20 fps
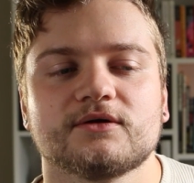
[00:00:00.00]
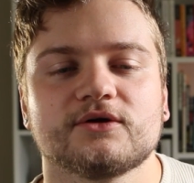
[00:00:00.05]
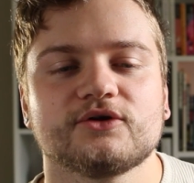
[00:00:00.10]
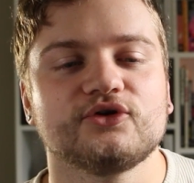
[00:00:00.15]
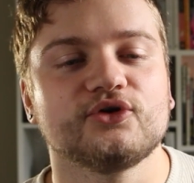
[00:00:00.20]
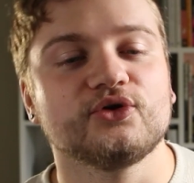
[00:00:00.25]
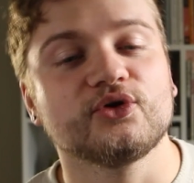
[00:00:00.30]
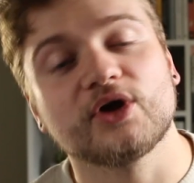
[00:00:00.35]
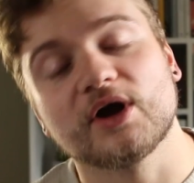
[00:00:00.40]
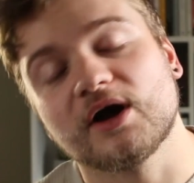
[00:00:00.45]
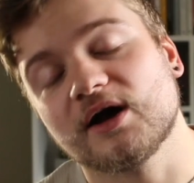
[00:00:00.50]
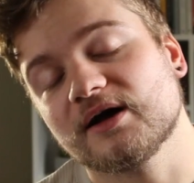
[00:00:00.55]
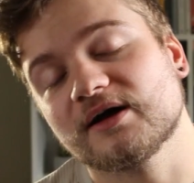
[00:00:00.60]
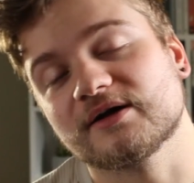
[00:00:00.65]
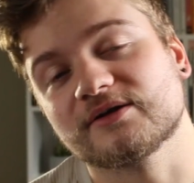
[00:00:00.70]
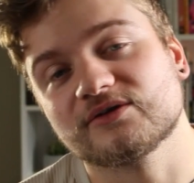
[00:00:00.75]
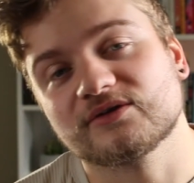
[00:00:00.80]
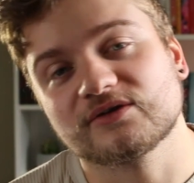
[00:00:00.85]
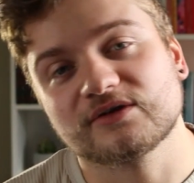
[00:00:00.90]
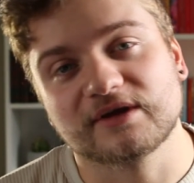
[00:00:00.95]
you
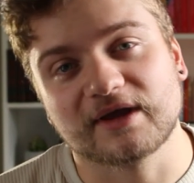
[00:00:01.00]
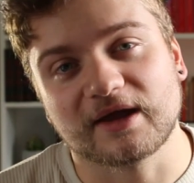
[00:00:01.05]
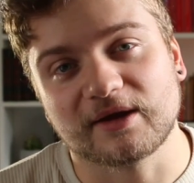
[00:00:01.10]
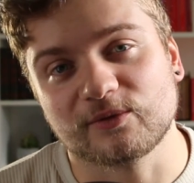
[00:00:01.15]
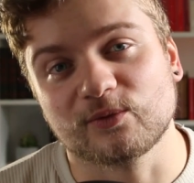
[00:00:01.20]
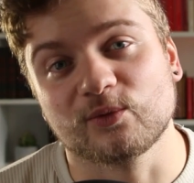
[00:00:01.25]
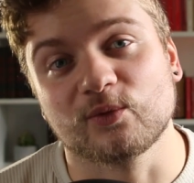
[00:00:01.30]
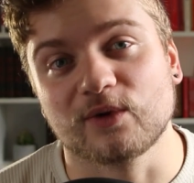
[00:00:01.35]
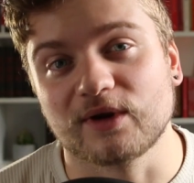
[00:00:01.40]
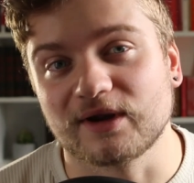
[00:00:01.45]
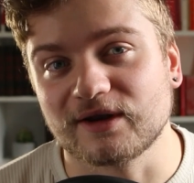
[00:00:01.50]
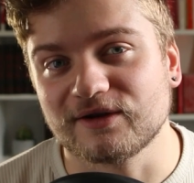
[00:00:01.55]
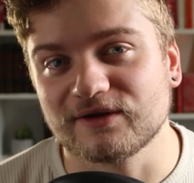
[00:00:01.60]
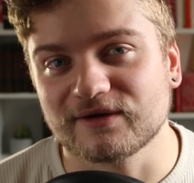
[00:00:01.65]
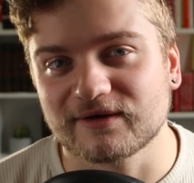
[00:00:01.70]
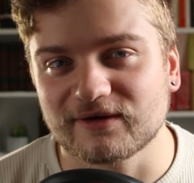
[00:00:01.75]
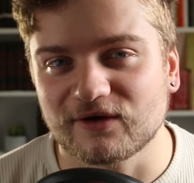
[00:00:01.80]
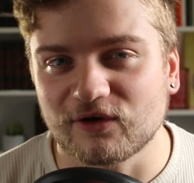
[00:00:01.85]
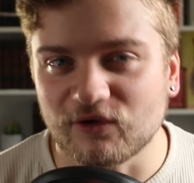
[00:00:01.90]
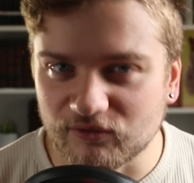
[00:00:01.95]
can't get rid
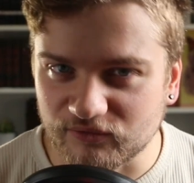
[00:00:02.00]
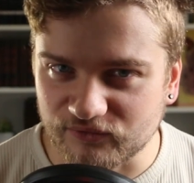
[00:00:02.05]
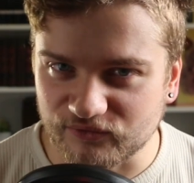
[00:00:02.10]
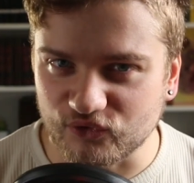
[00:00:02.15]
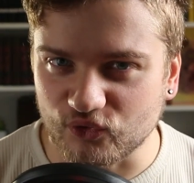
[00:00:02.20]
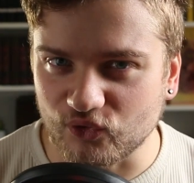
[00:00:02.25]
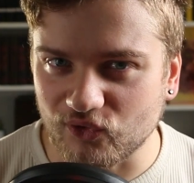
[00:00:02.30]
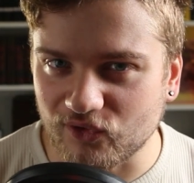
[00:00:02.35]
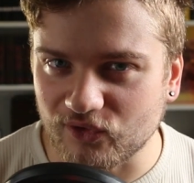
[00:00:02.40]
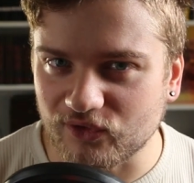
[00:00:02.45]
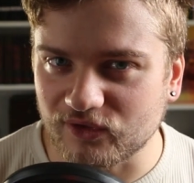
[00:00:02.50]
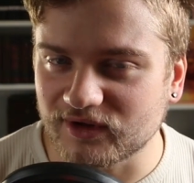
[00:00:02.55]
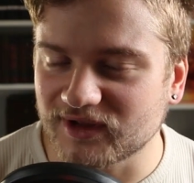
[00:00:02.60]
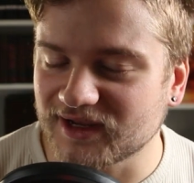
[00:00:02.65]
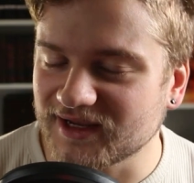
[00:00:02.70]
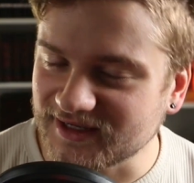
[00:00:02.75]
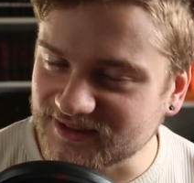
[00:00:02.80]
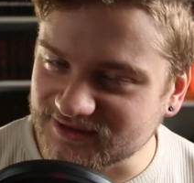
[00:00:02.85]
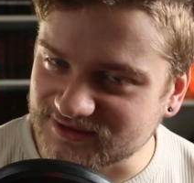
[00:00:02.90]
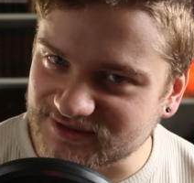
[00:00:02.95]
of your
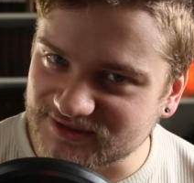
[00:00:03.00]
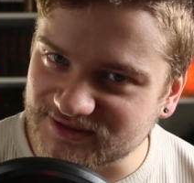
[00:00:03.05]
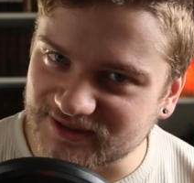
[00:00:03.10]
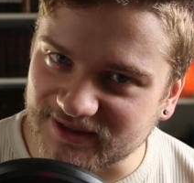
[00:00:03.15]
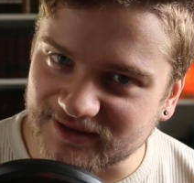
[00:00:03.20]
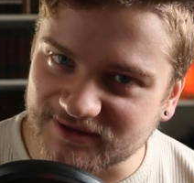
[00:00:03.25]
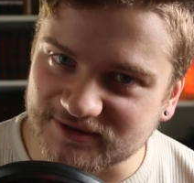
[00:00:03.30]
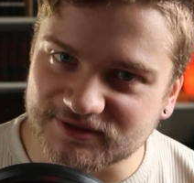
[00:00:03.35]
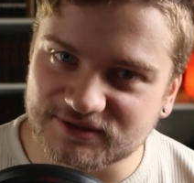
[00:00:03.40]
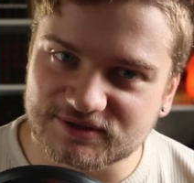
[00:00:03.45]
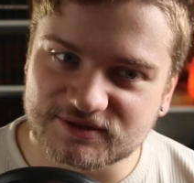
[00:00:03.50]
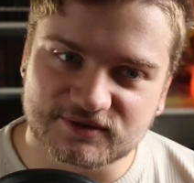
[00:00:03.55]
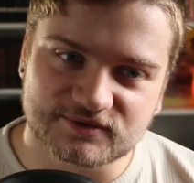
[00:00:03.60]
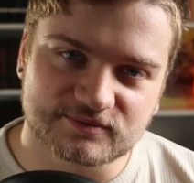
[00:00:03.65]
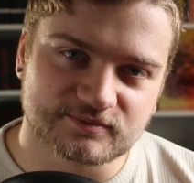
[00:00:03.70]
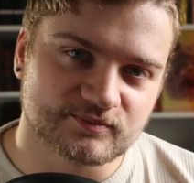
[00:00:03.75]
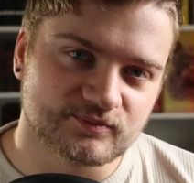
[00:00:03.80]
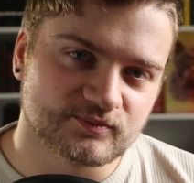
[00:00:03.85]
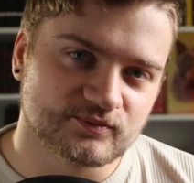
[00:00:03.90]
instincts.